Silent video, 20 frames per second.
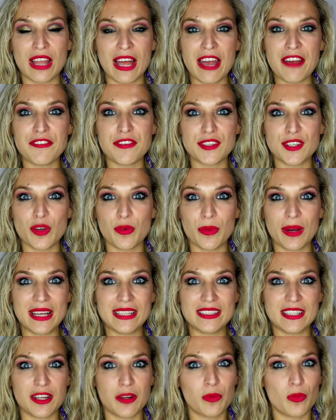life in a
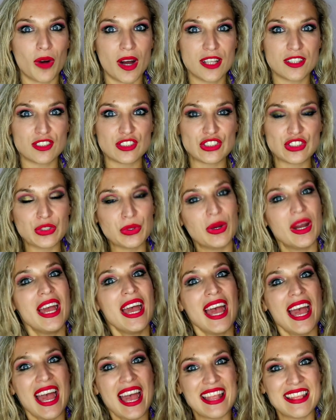way that it wants to,
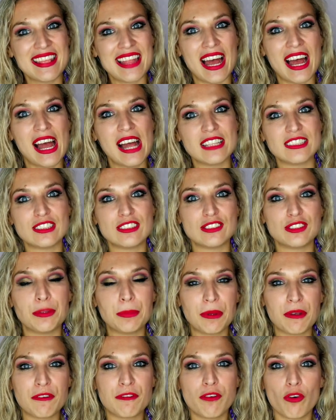and not
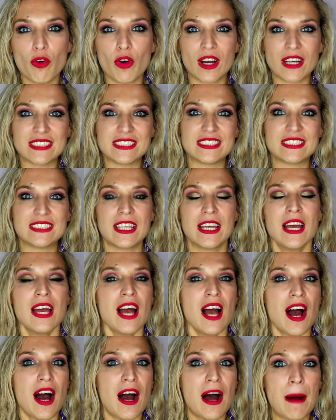to be forced
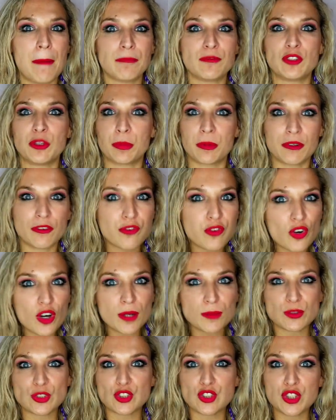to
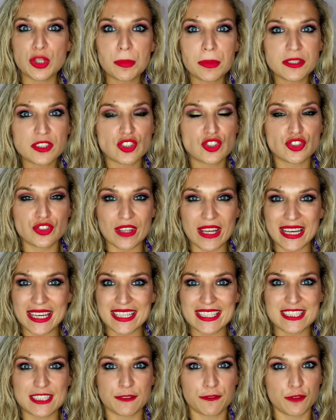perform stupid
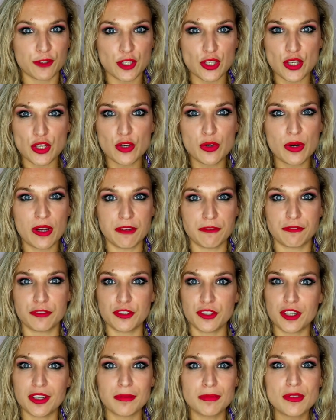tricks for you and
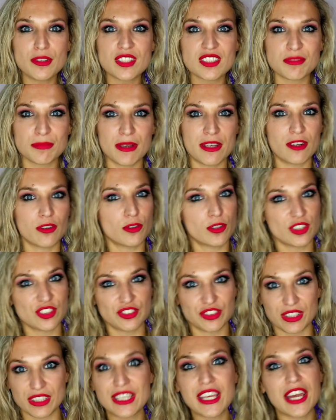for your amusement, or
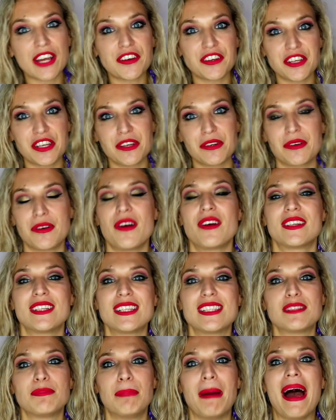to carry you on
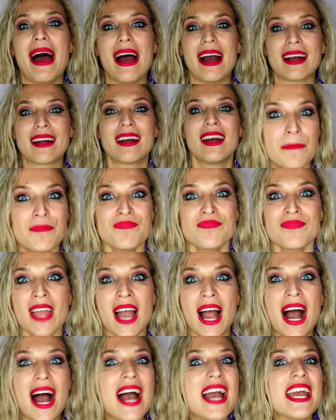its back.
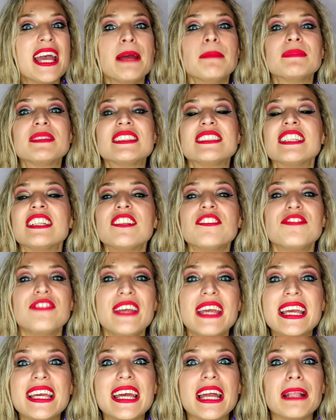I am still
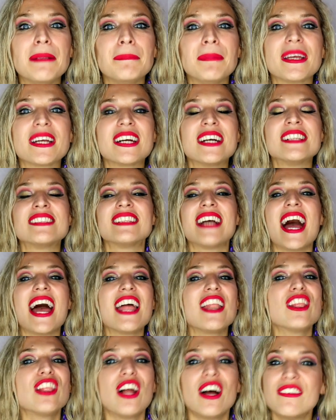vegan because
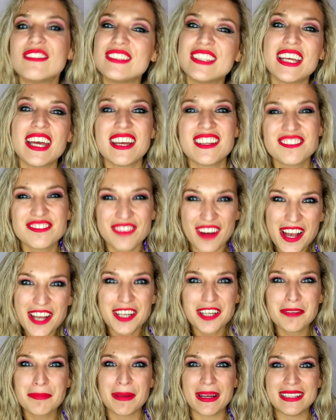I love the
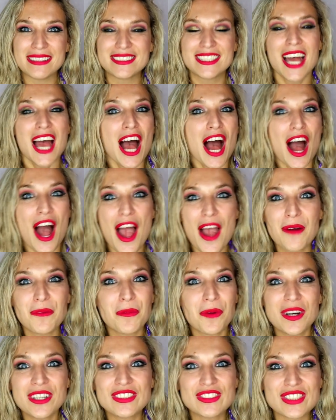environment. I
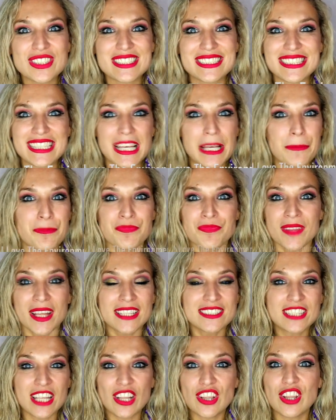want to see
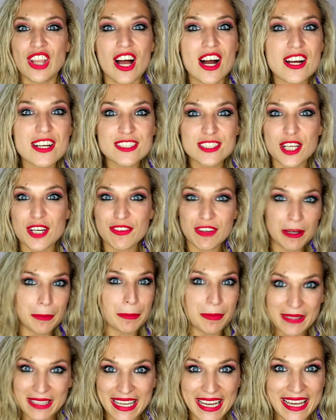the lungs of our
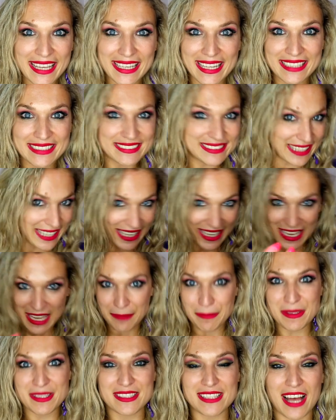planet, the
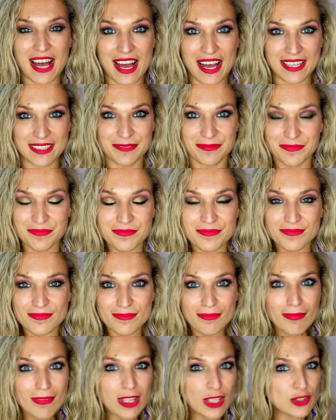Amazon,
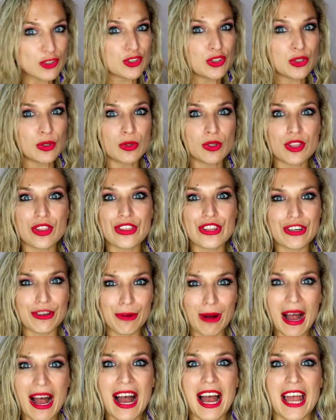to
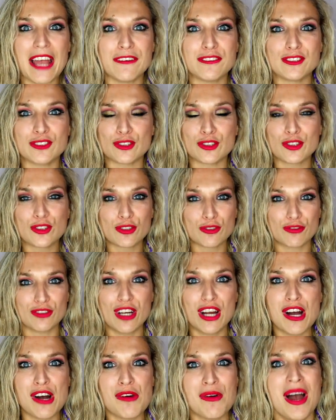thrive, to
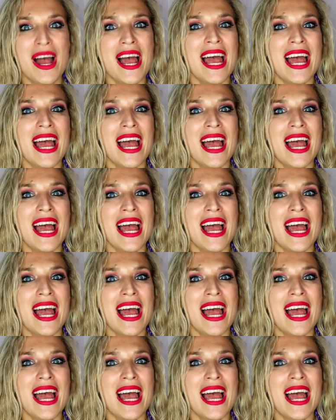grow,